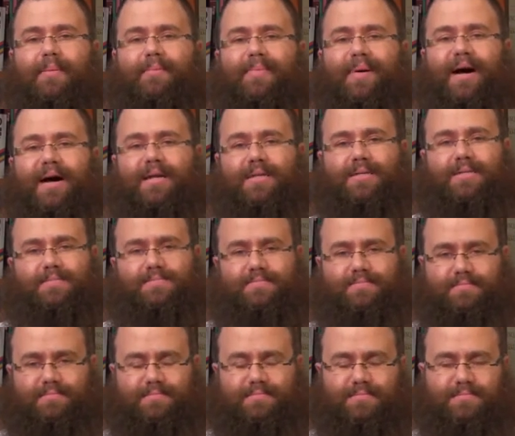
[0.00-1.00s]
But
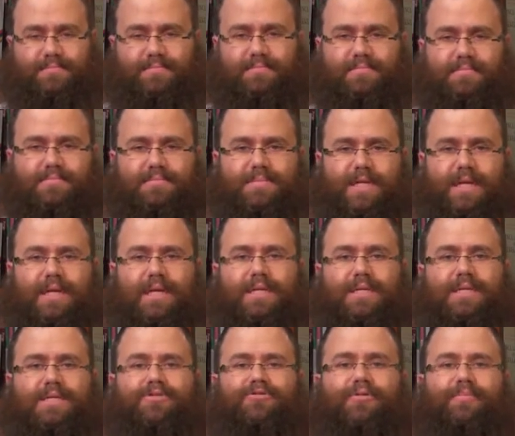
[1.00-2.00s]

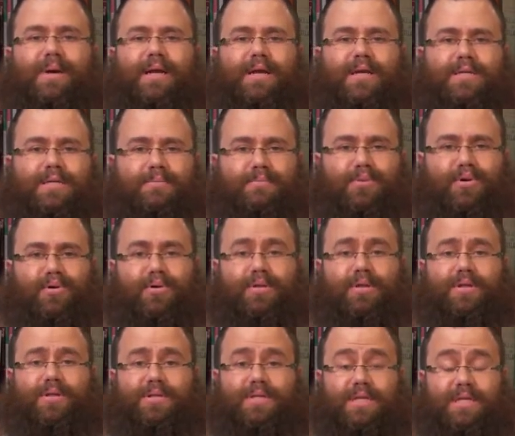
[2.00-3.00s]
there's this tremendous
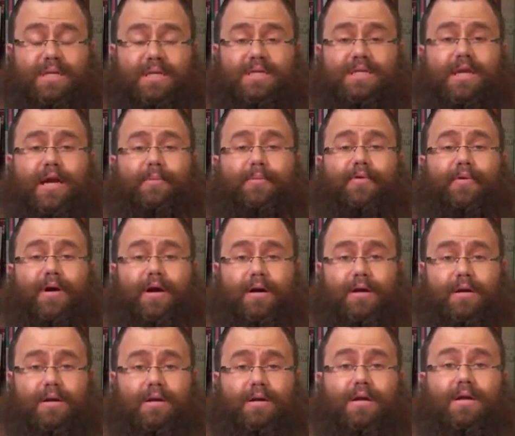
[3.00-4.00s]
importance that this time
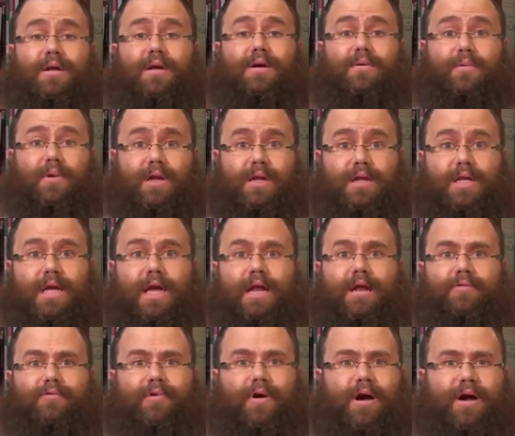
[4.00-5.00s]
around, we need to
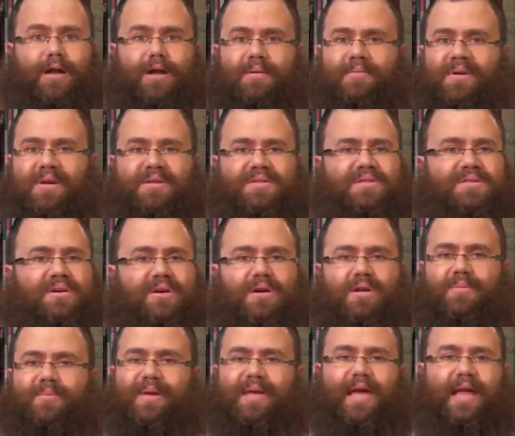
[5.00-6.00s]
get it right, because there's not
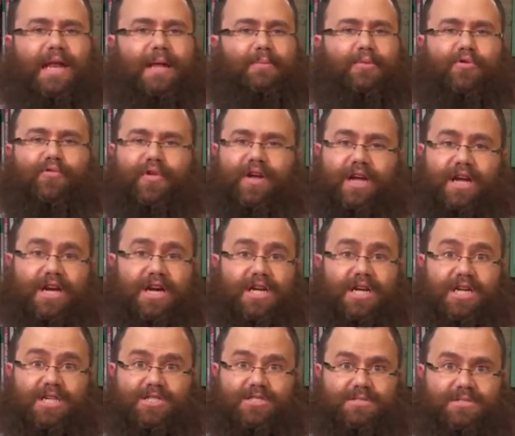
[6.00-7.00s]
going to be any more
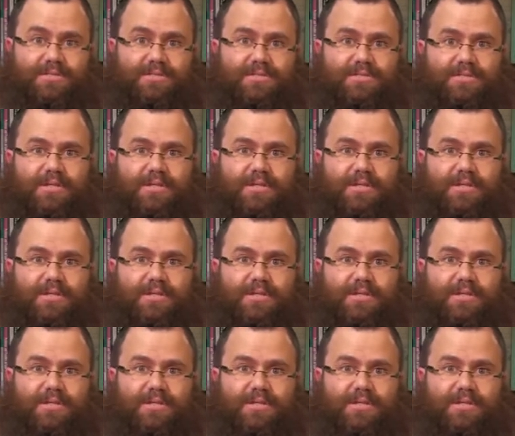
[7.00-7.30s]
reincarnation.